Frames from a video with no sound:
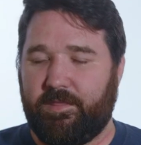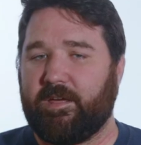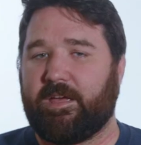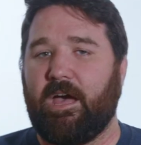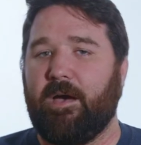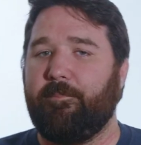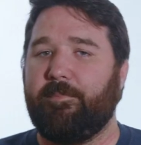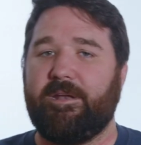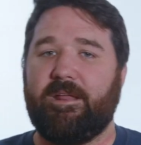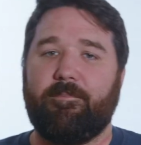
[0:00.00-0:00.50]
The
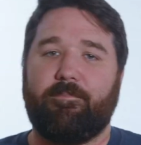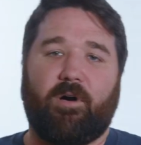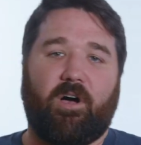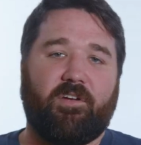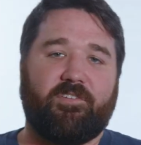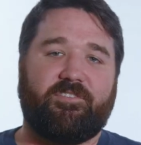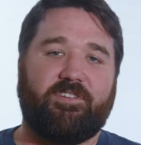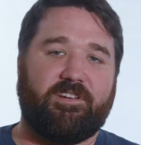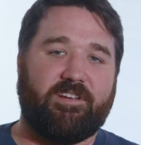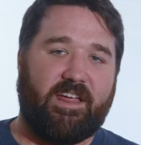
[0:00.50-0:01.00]
company
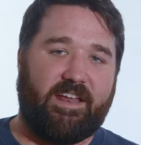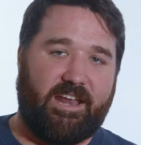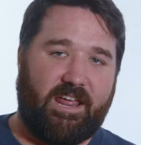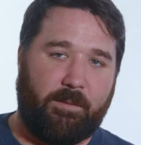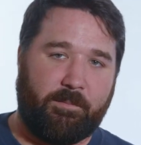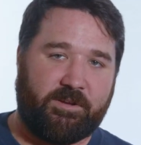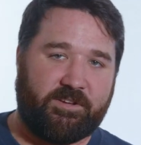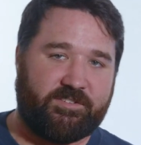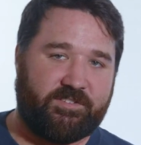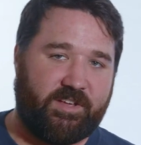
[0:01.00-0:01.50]
Boston
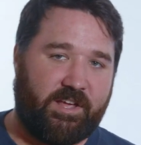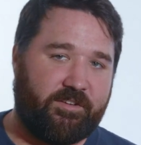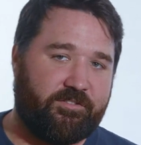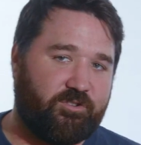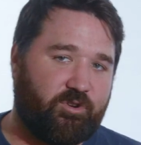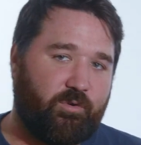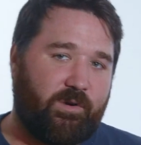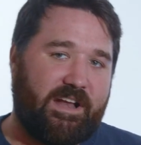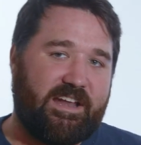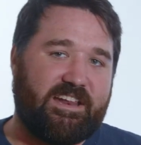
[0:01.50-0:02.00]
Dynamics
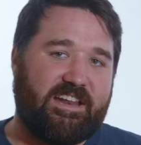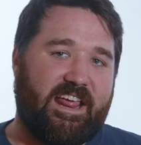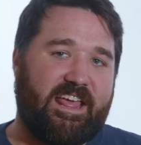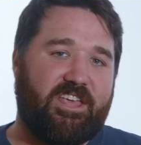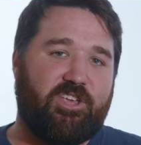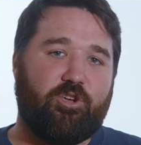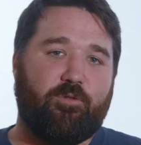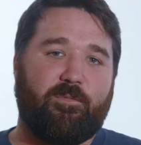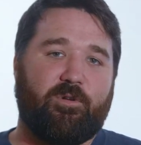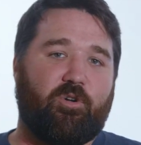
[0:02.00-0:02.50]
has created a
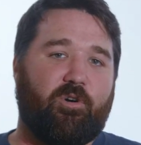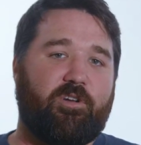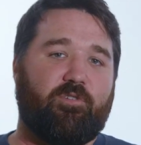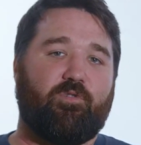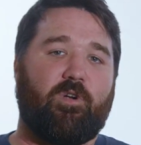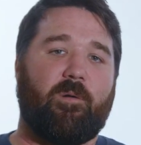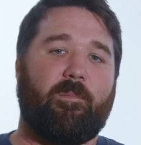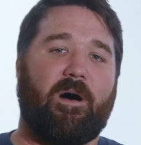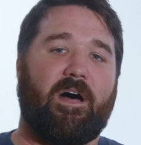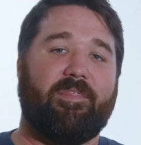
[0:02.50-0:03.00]
humanoid
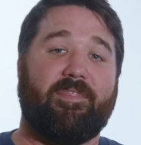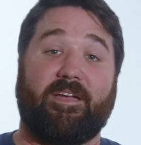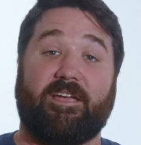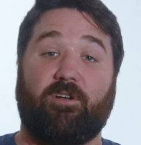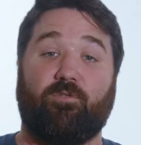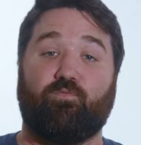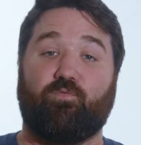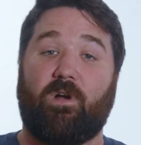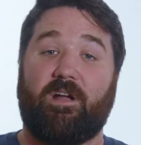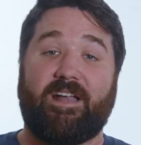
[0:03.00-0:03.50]
robot that
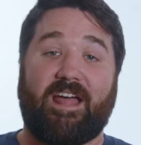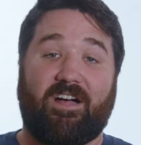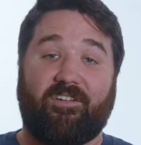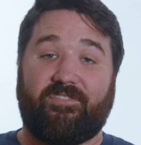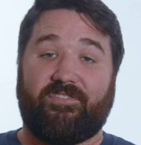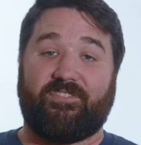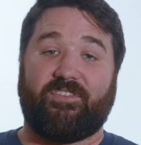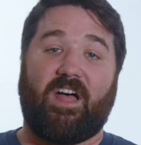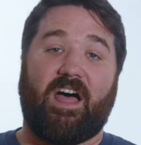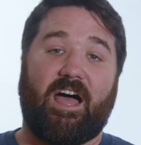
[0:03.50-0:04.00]
can run
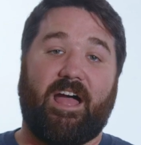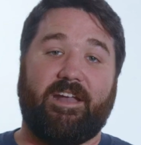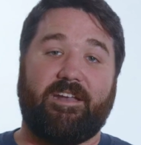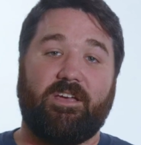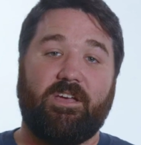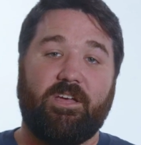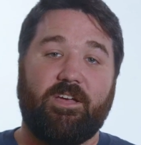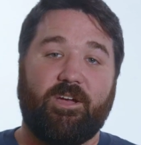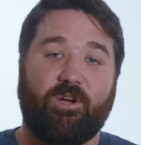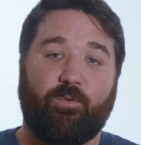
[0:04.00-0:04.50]
outside